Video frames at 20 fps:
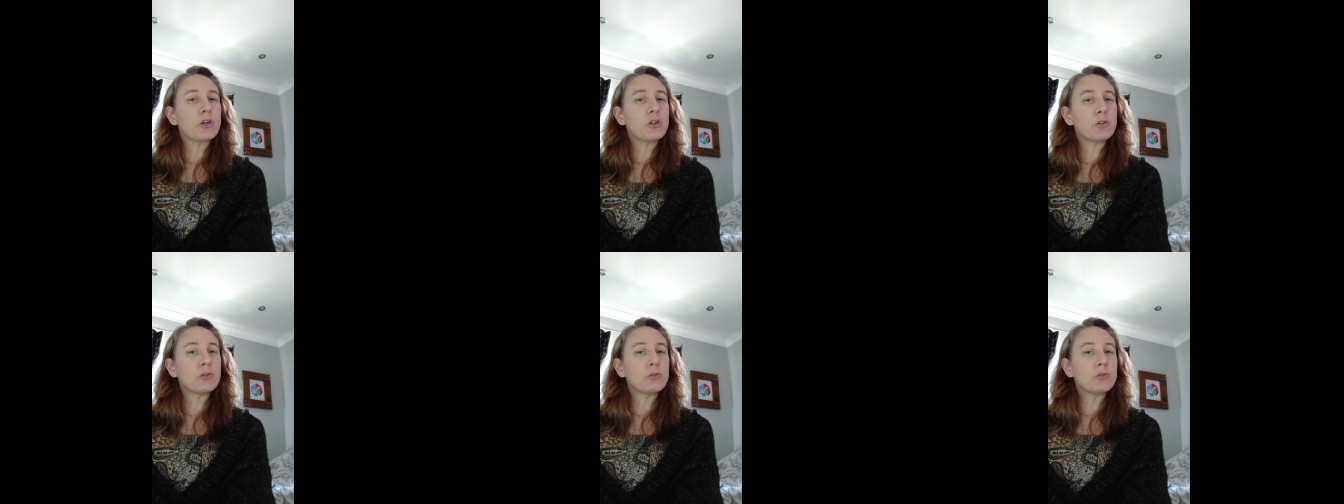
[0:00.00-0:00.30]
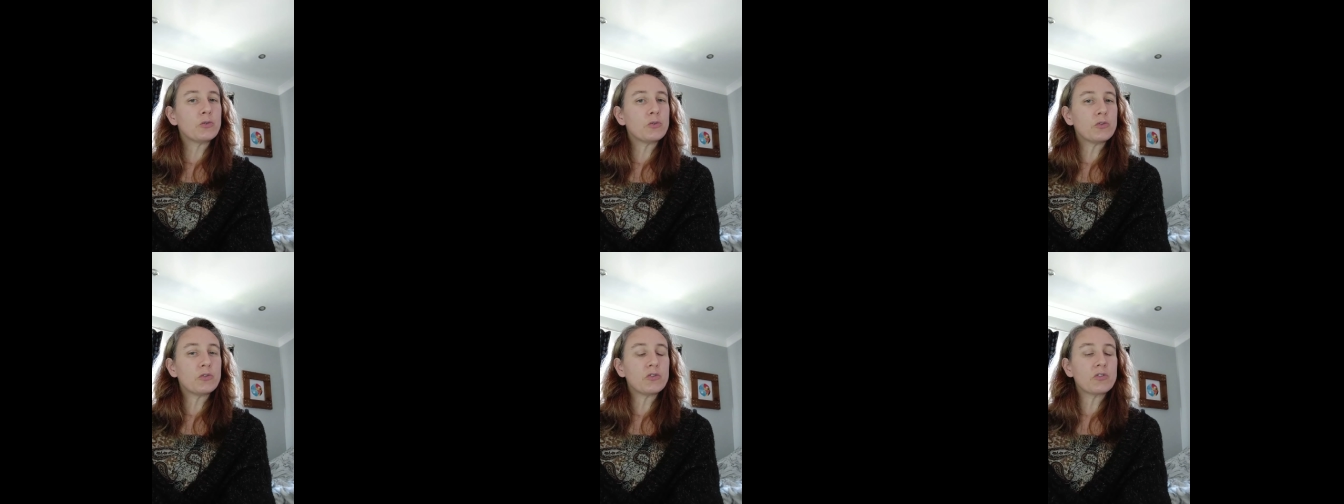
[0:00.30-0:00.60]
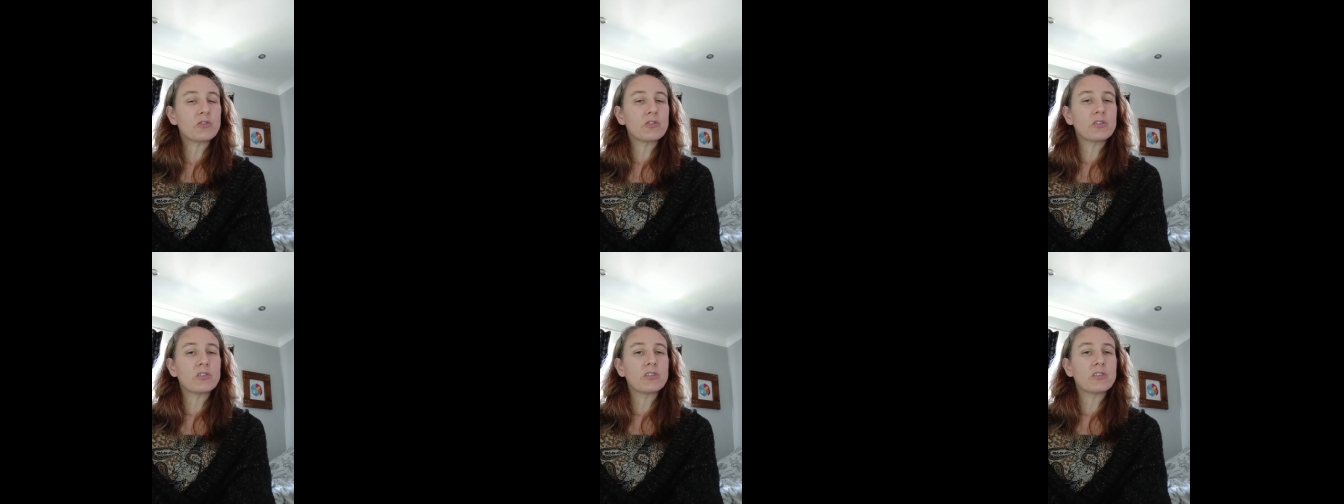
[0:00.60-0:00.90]

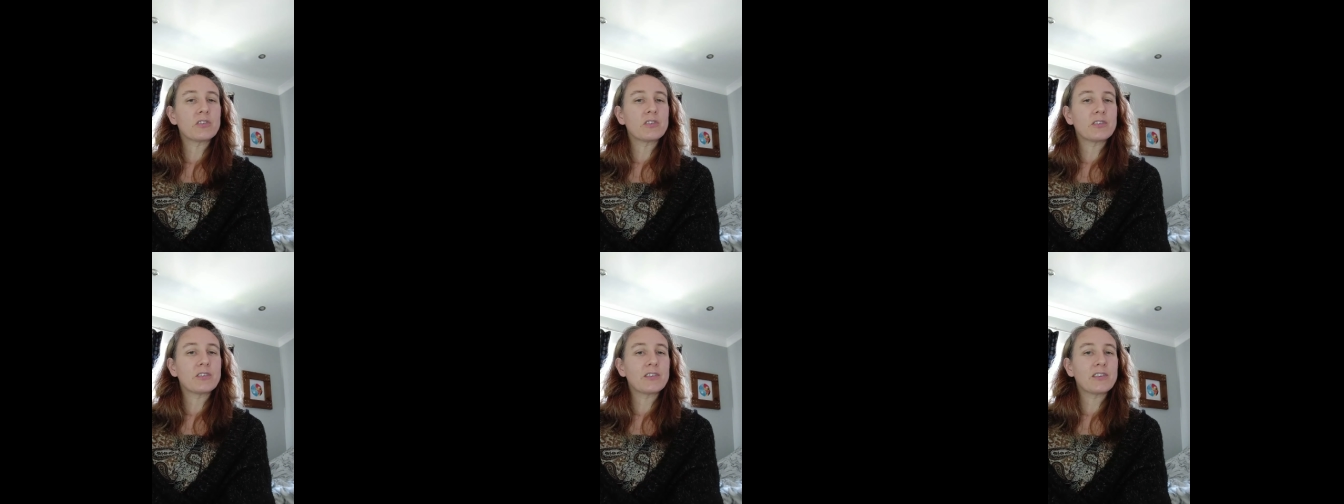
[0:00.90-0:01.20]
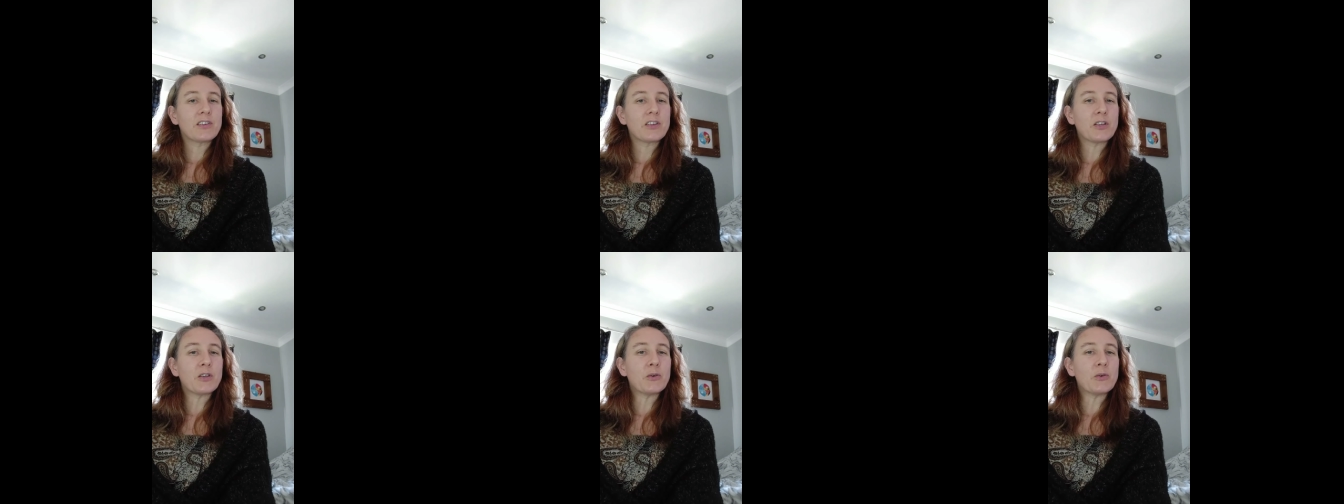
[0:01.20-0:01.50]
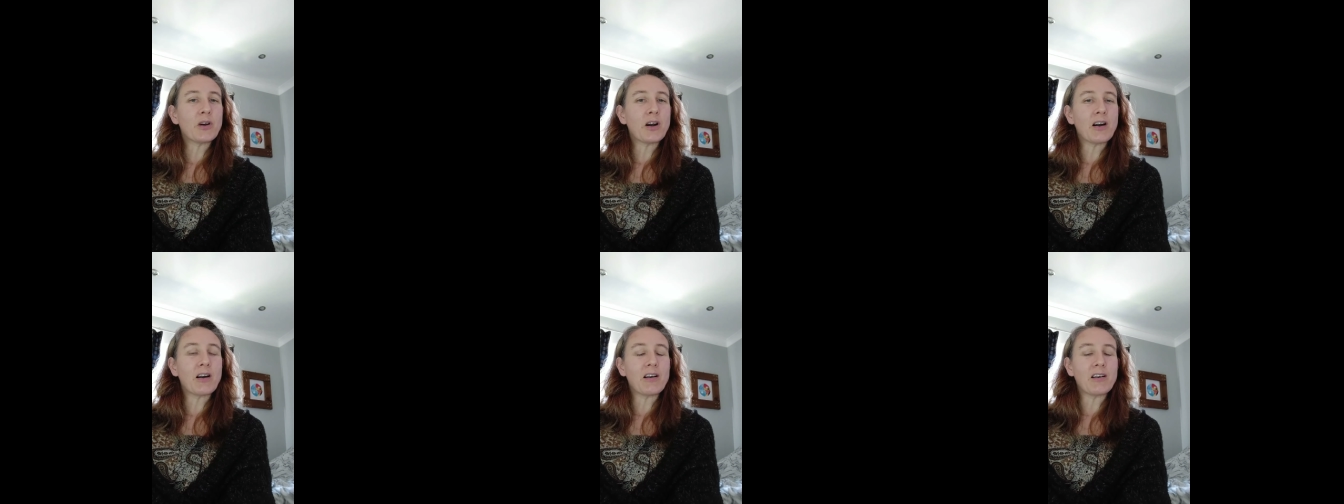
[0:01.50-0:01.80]
whose
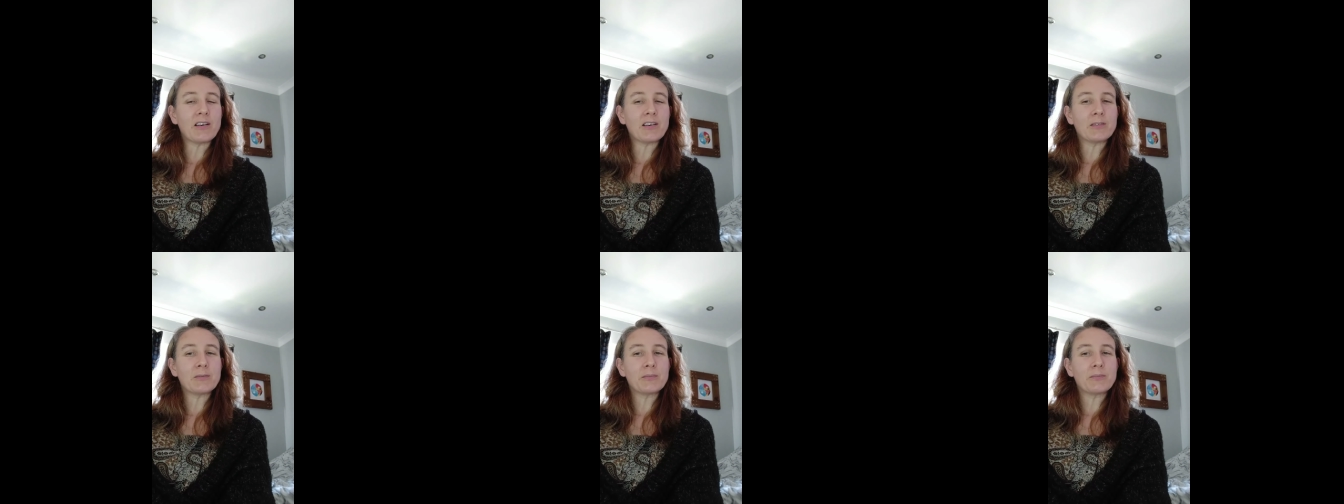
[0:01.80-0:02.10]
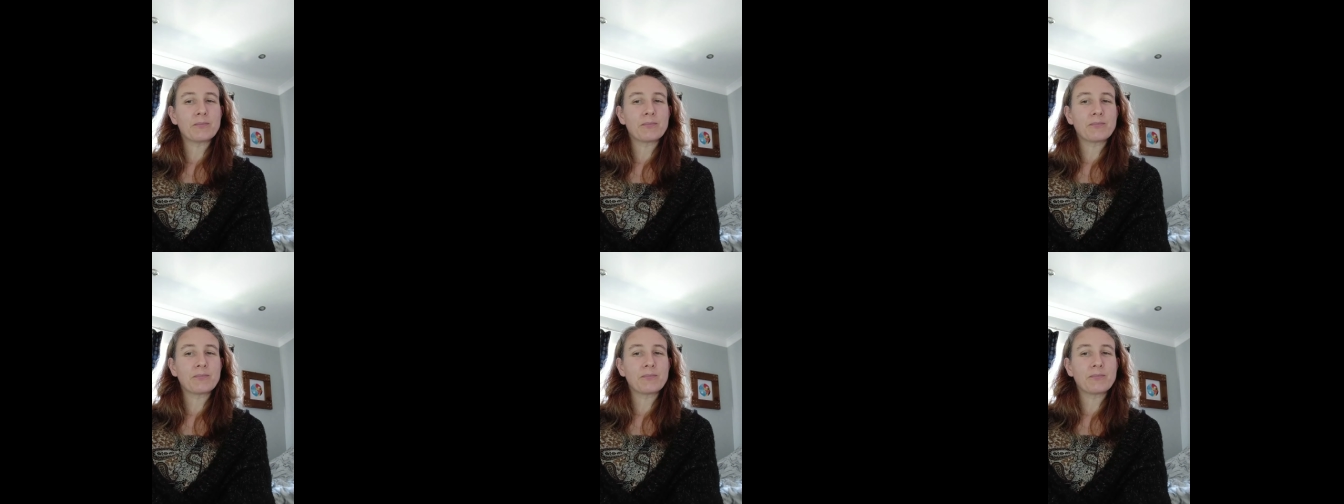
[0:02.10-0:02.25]
you are?